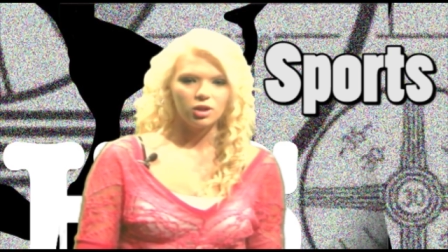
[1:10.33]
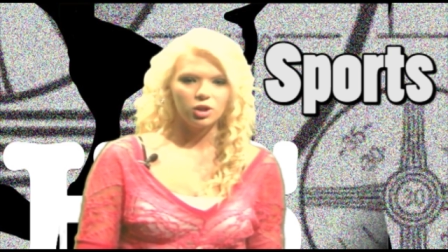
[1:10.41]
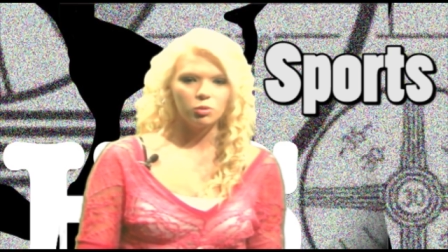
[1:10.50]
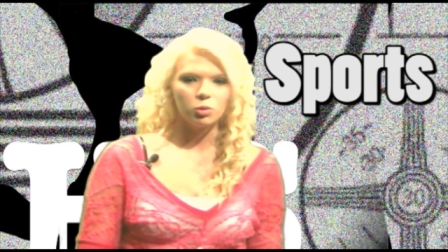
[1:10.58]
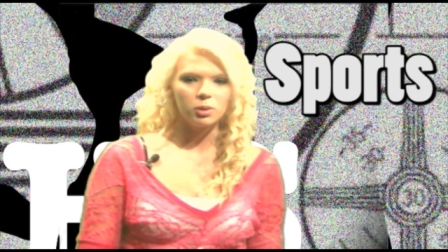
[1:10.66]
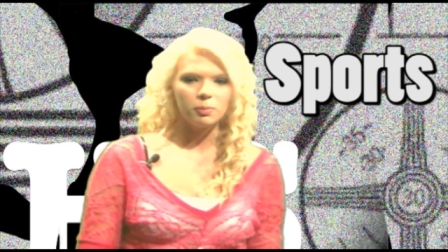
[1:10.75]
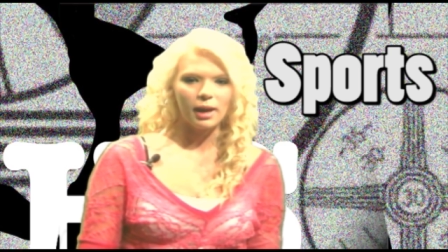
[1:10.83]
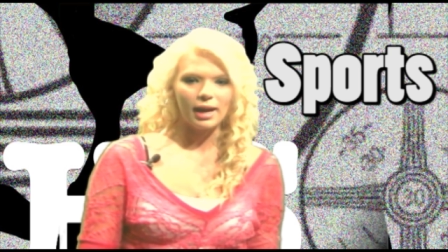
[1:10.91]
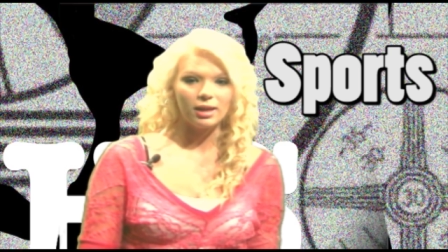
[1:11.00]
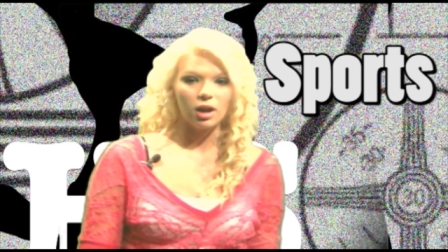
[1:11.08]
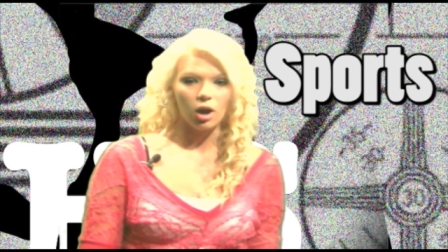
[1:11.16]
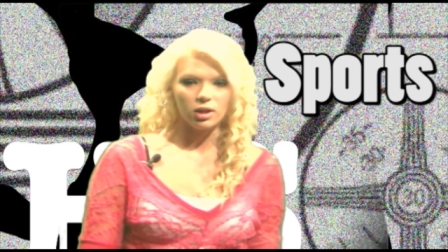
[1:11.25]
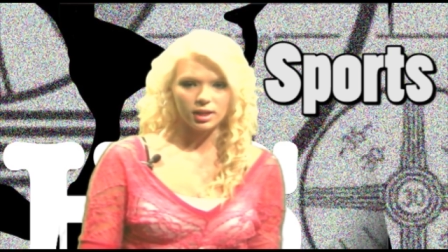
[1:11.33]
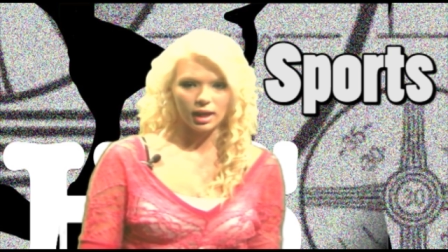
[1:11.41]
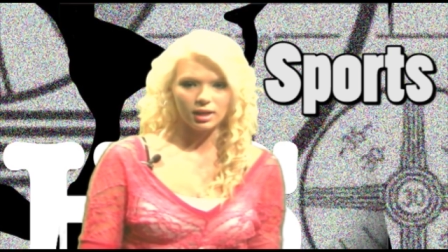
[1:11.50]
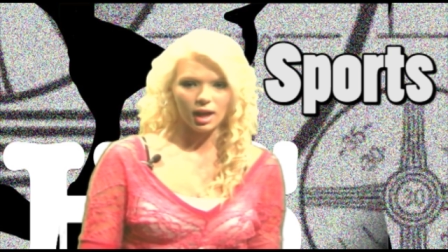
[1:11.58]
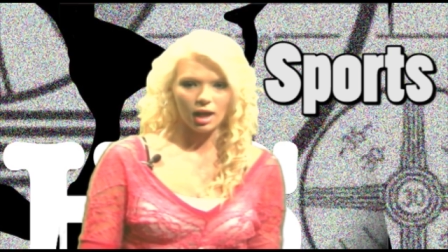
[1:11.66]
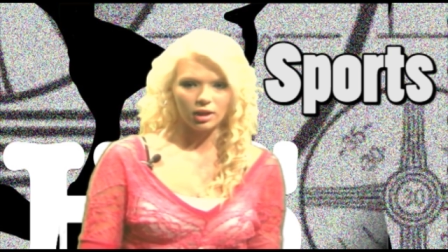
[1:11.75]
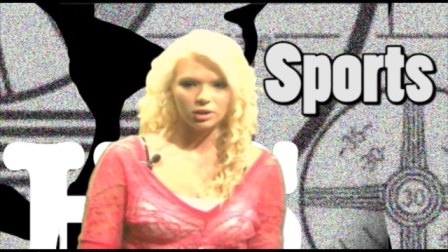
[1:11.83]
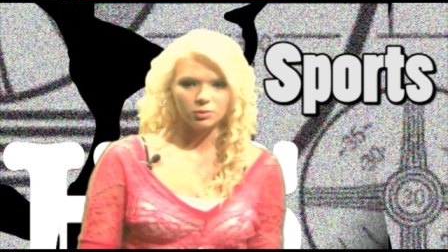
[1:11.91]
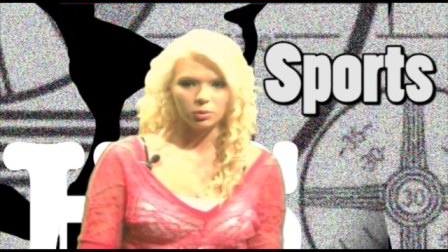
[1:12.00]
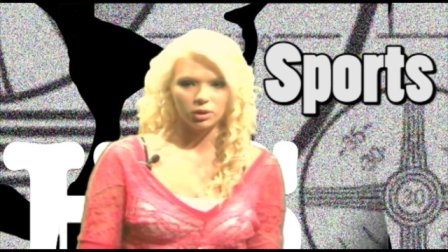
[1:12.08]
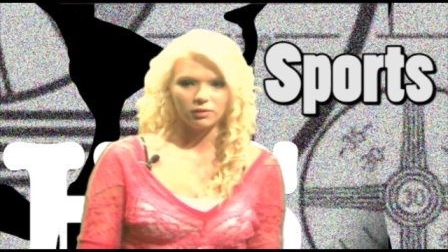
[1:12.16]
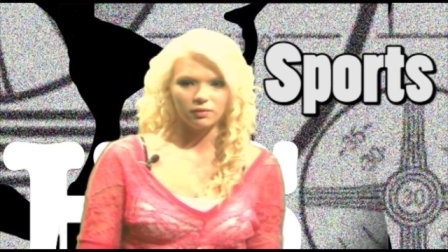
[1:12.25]
You will be paid
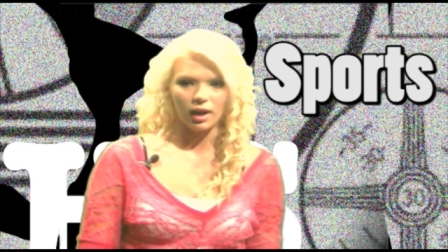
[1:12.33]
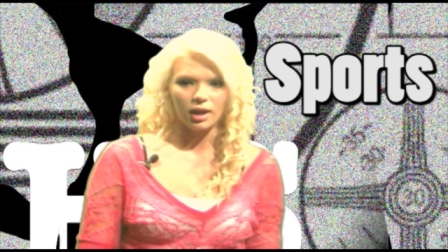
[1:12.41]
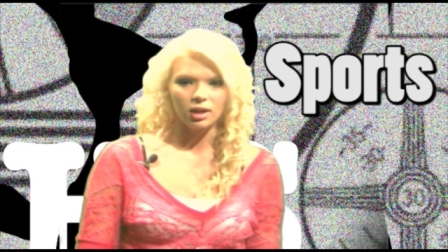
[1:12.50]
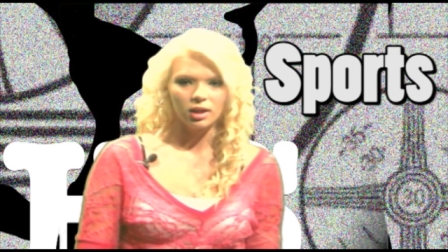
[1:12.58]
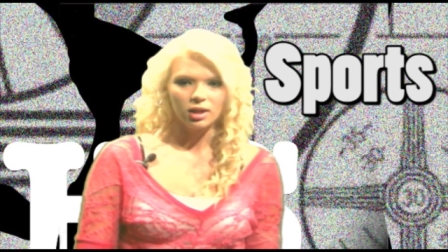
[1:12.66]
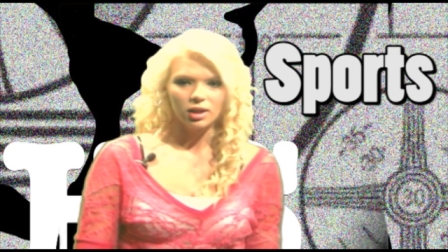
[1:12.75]
$10 per event.